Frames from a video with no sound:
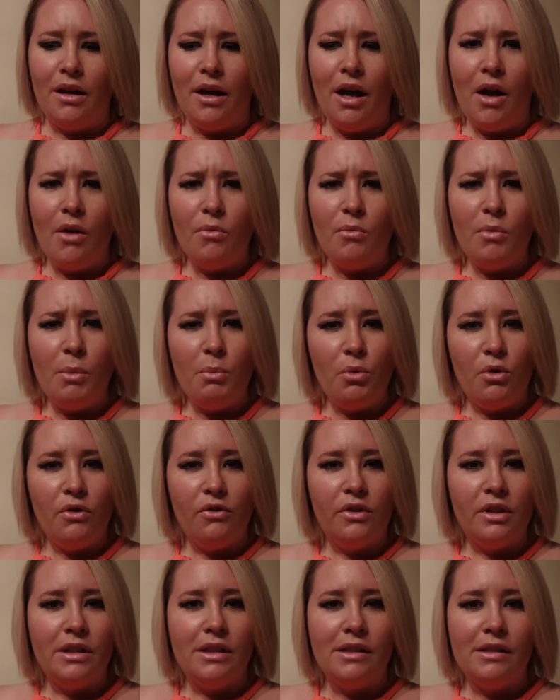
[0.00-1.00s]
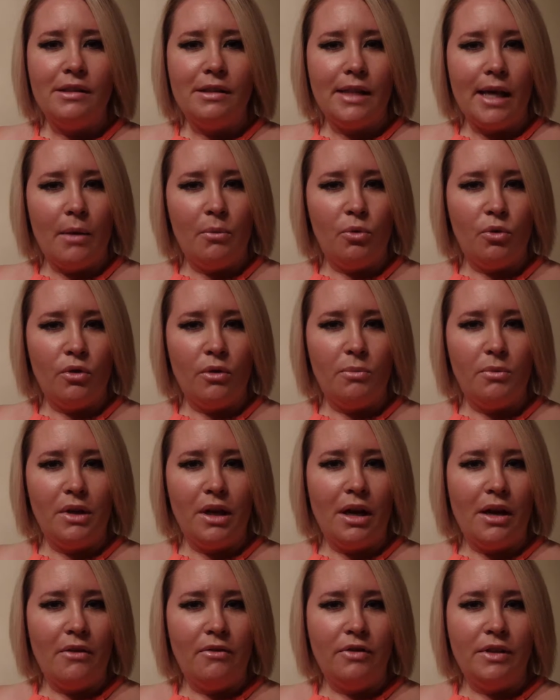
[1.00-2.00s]
Can't remember if this is the same group that
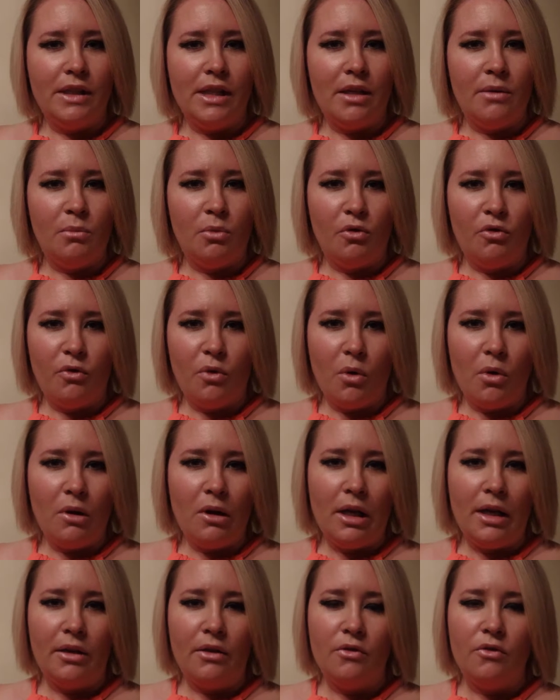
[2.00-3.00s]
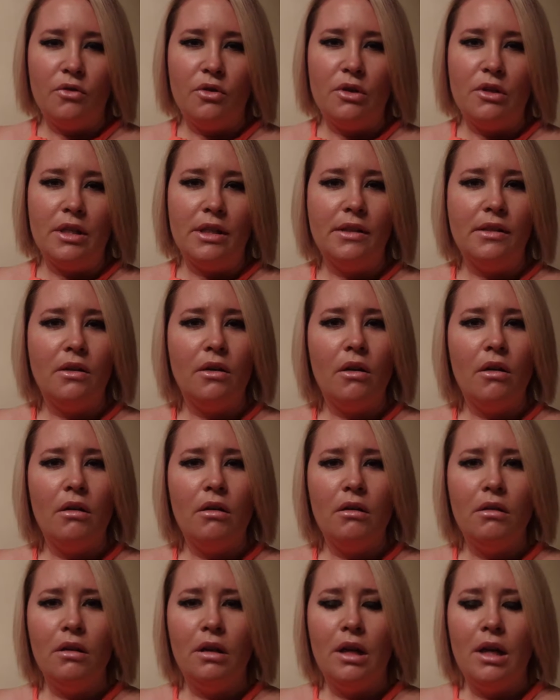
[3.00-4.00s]
I've seen before, like a few years
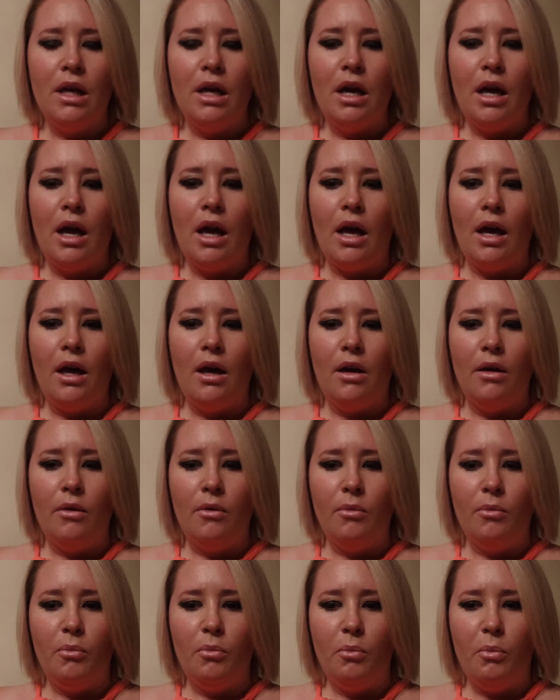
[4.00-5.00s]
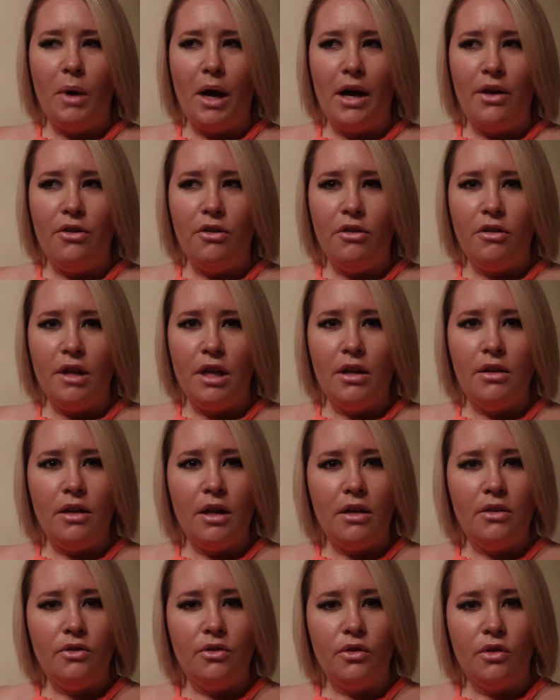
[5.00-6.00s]
ago, but I think
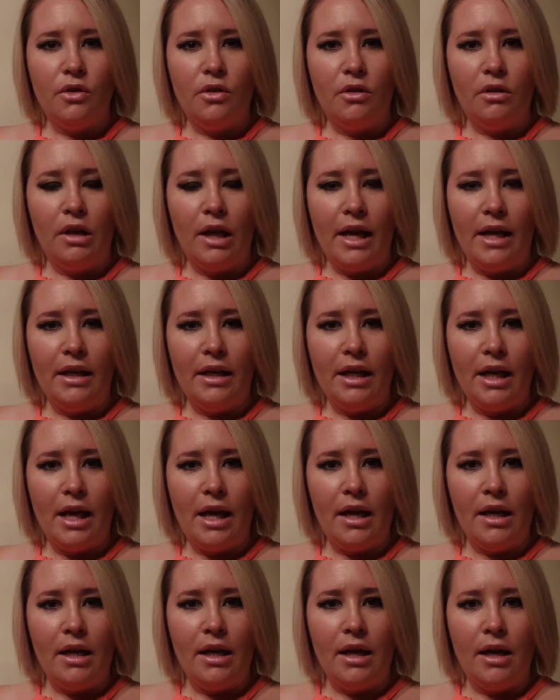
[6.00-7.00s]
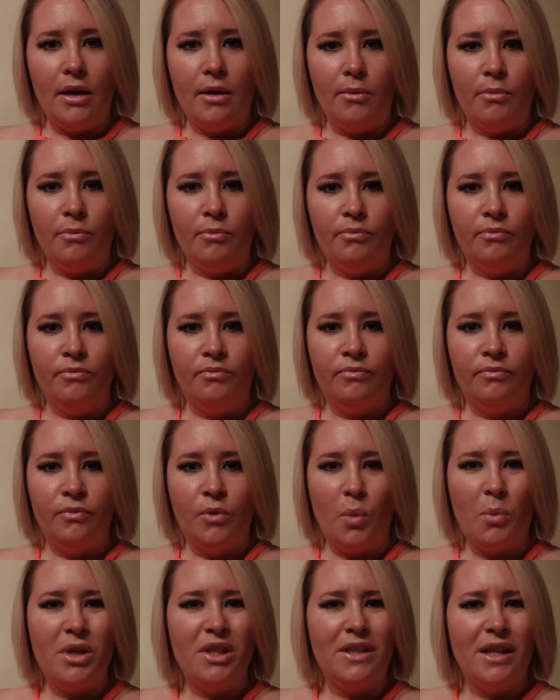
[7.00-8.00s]
they do like a
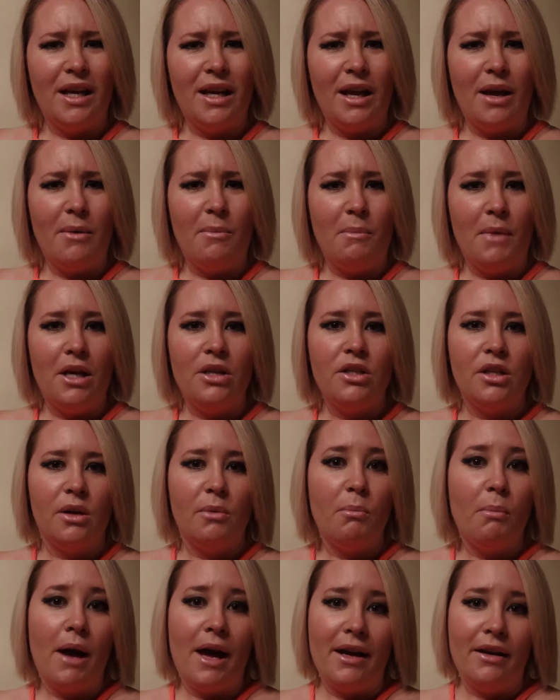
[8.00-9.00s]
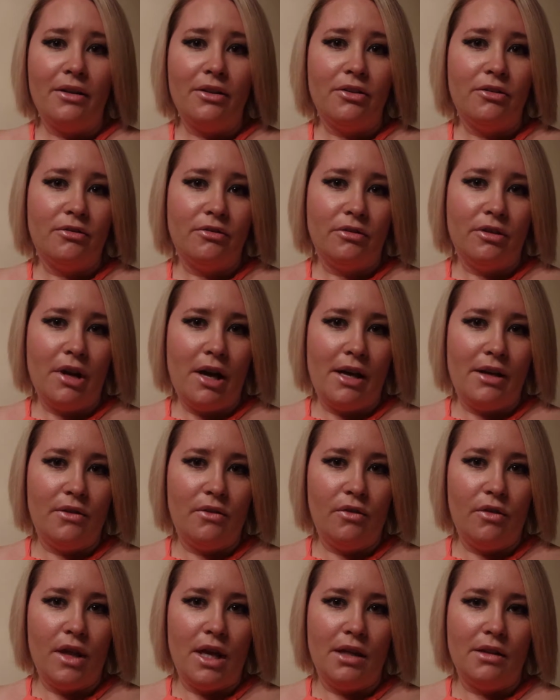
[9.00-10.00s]
almost like a Magic Mike kind of
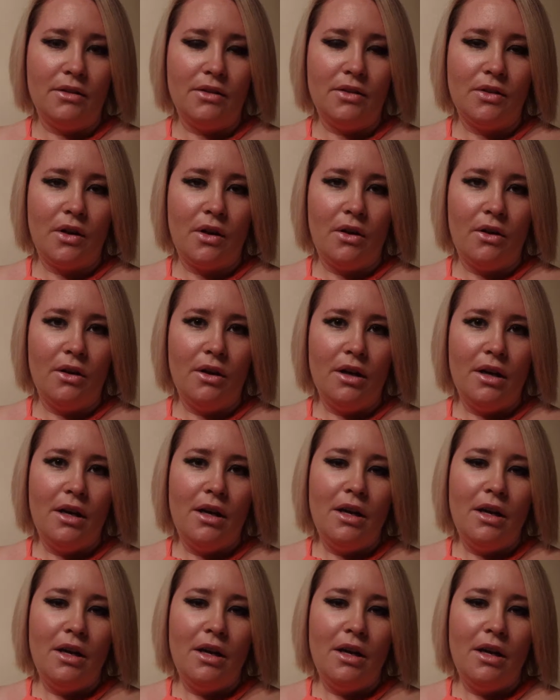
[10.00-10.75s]
thing, so